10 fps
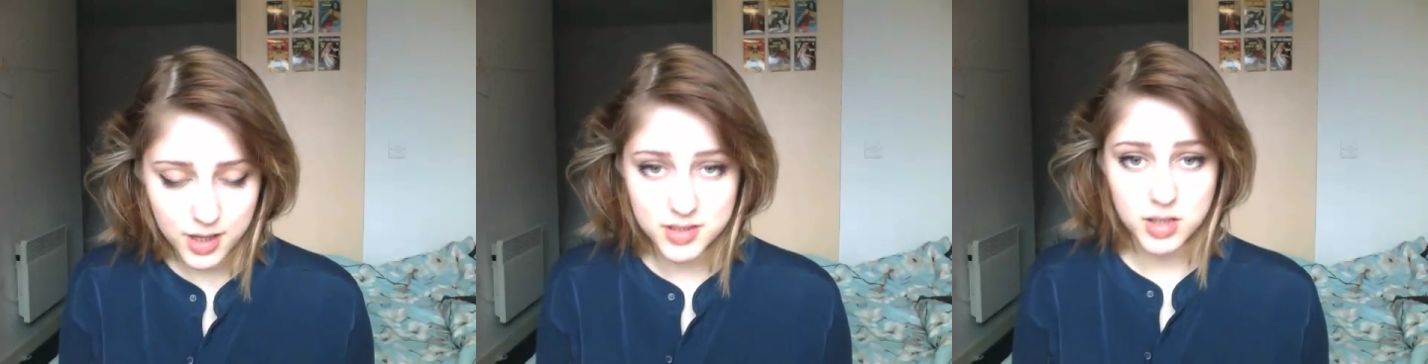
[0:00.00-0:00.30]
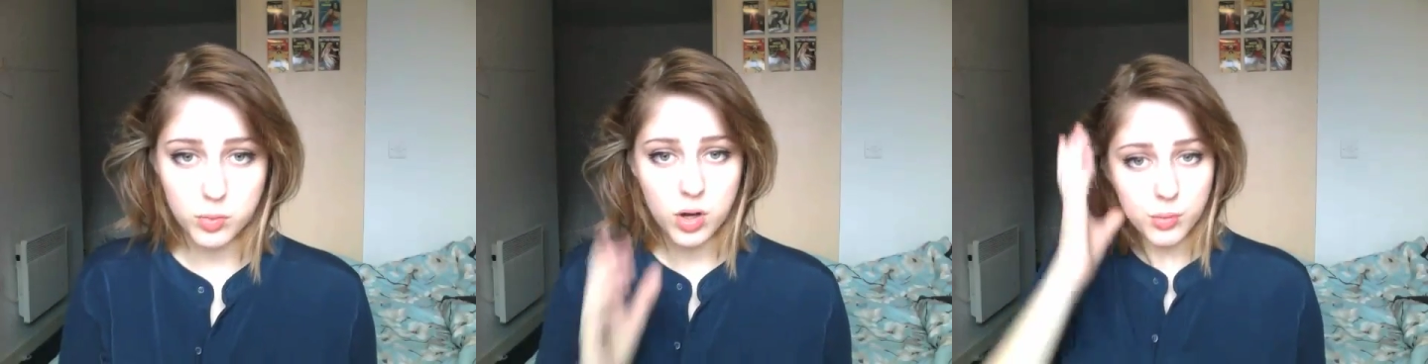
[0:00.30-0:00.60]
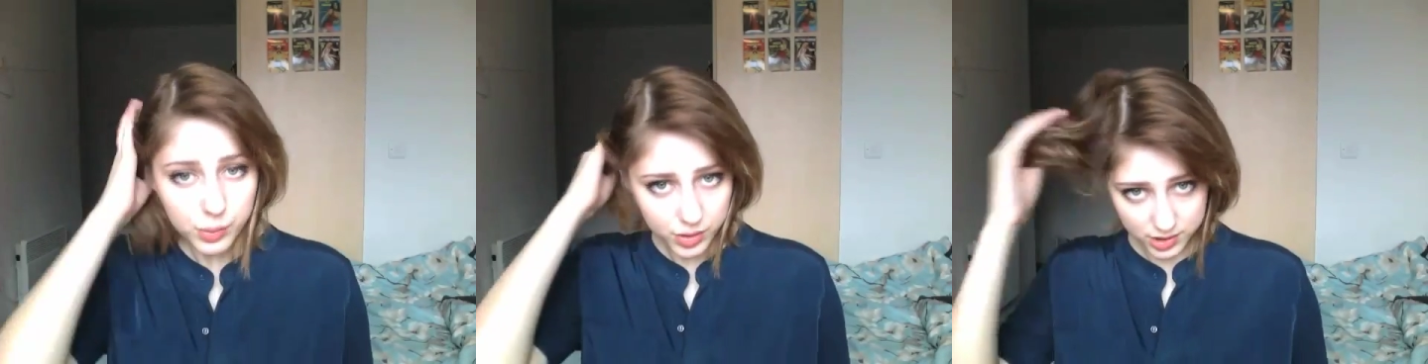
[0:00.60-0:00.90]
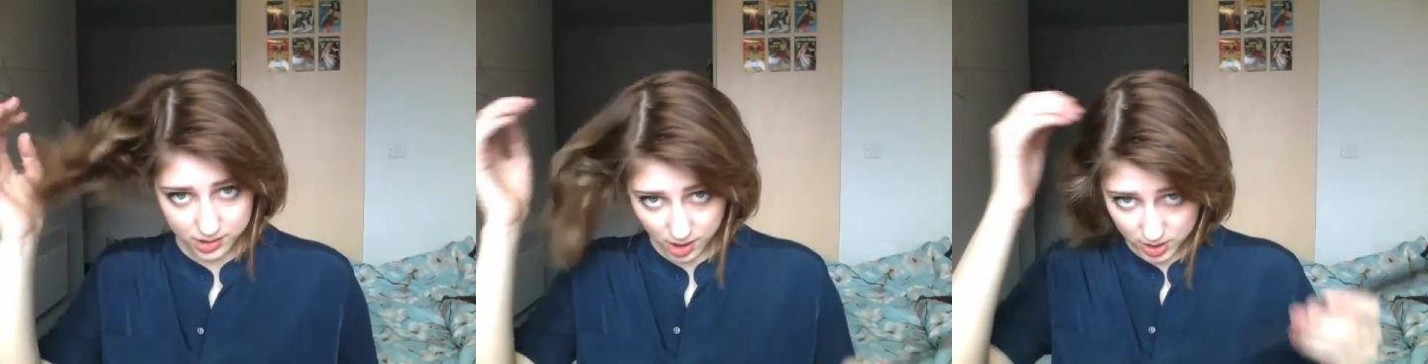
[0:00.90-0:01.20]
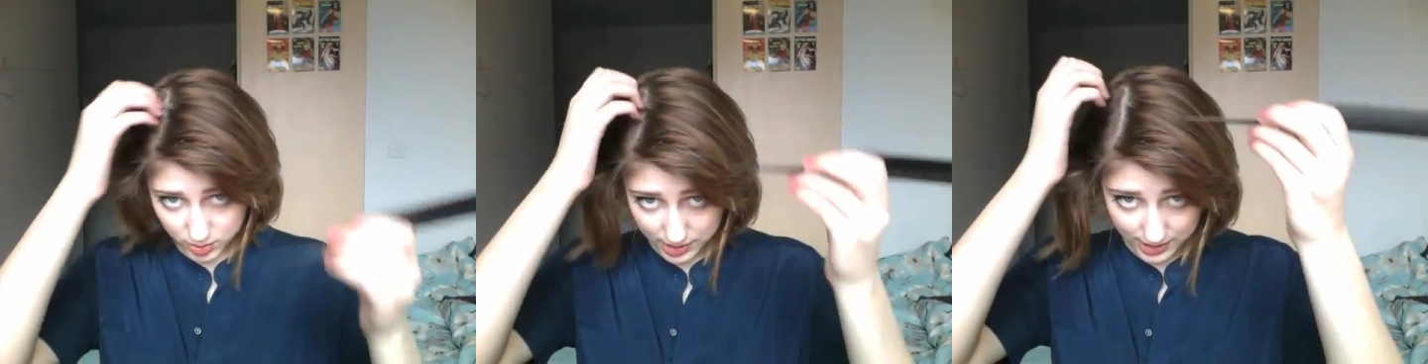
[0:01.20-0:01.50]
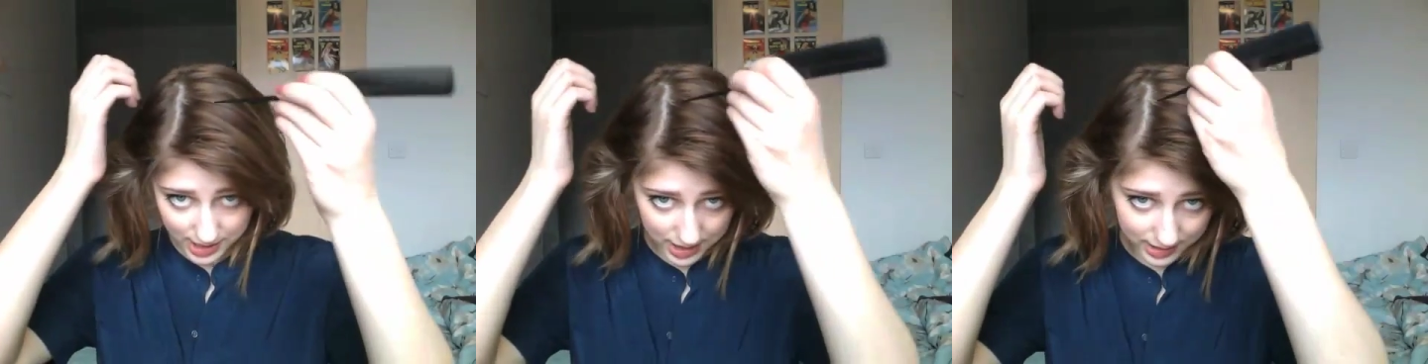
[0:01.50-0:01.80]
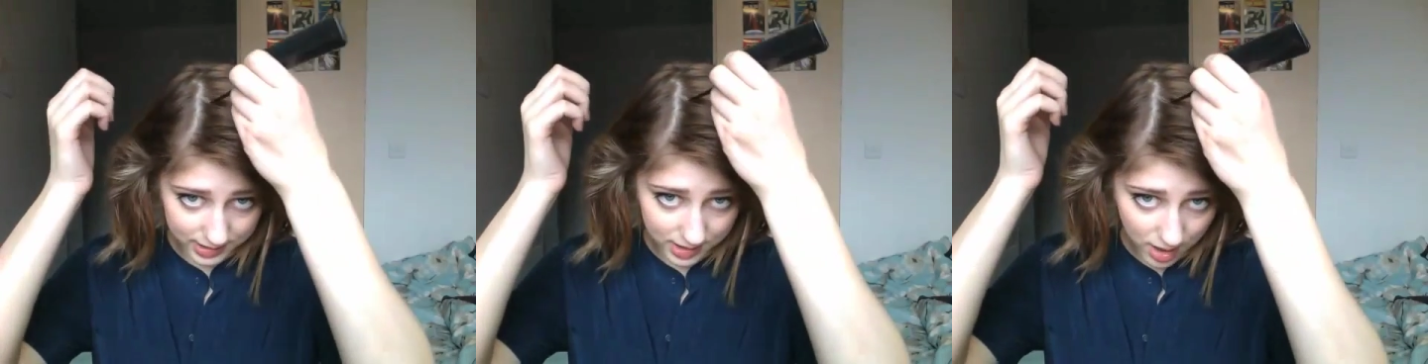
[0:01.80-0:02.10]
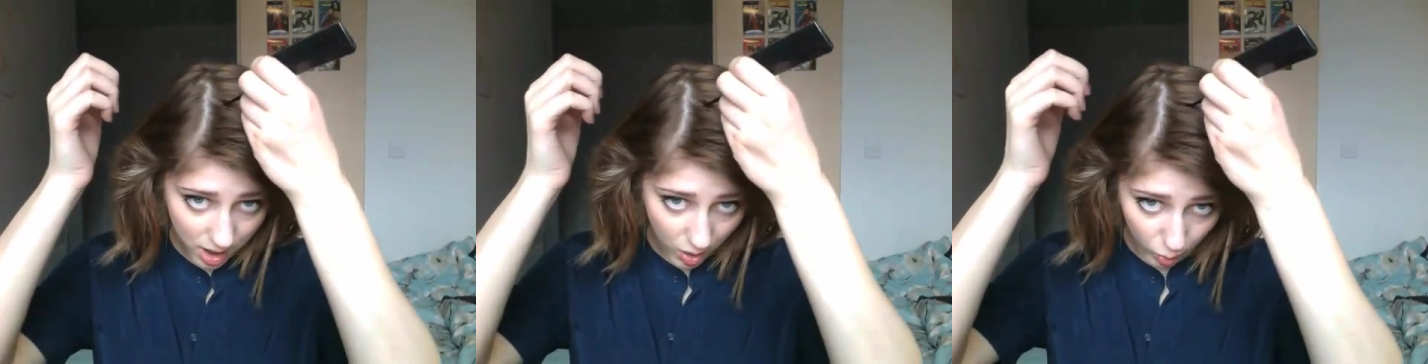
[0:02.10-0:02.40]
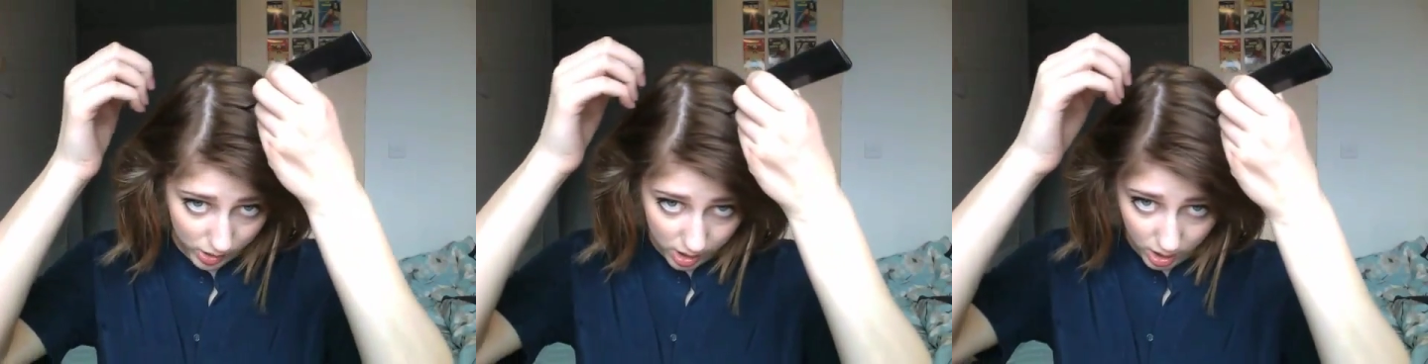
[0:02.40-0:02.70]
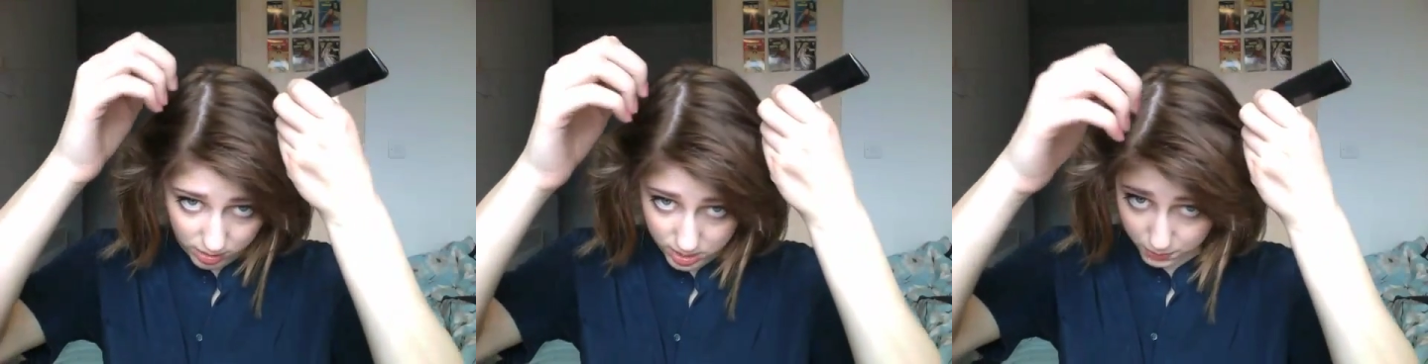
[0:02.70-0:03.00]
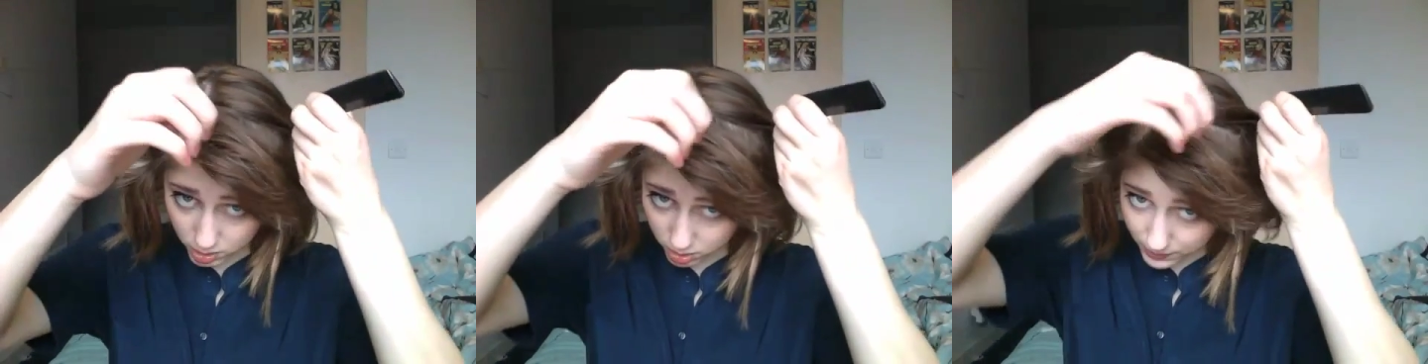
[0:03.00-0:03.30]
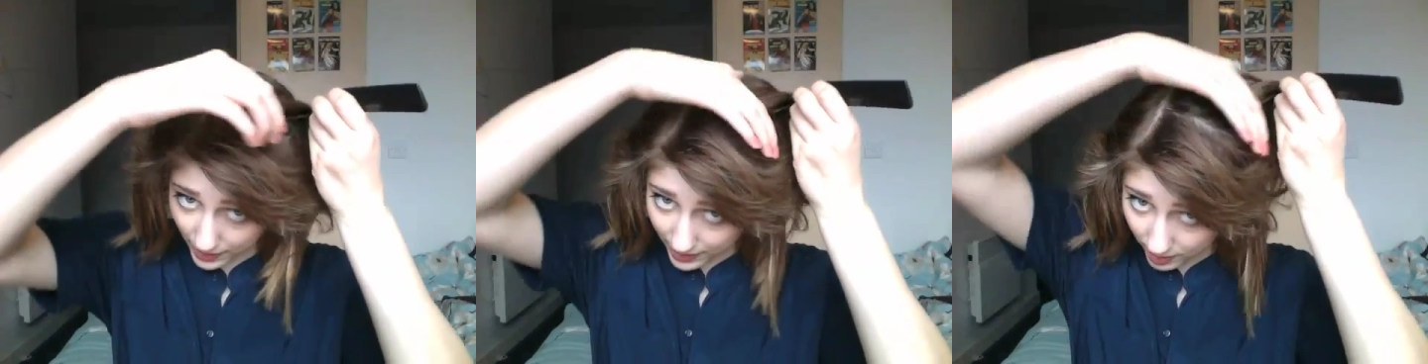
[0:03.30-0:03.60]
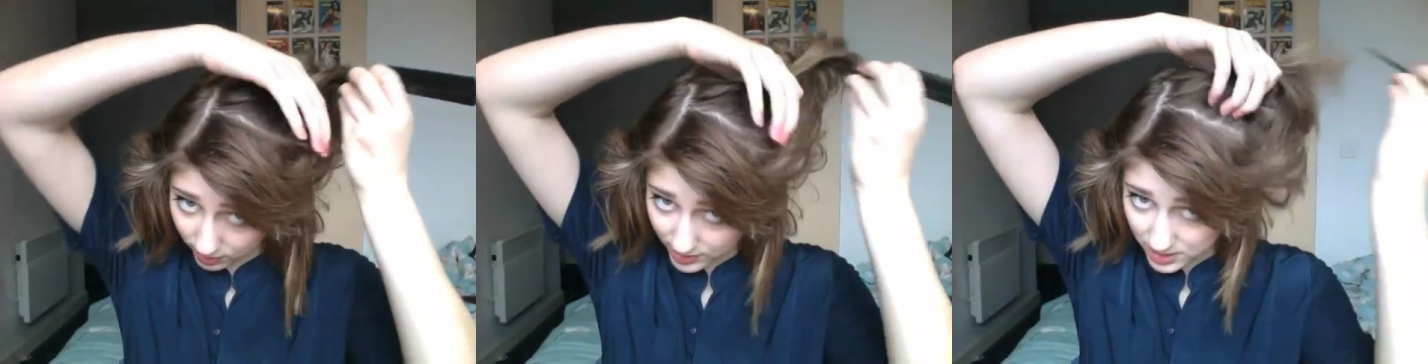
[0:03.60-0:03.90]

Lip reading: So what we want to start doing is we are going to pull back this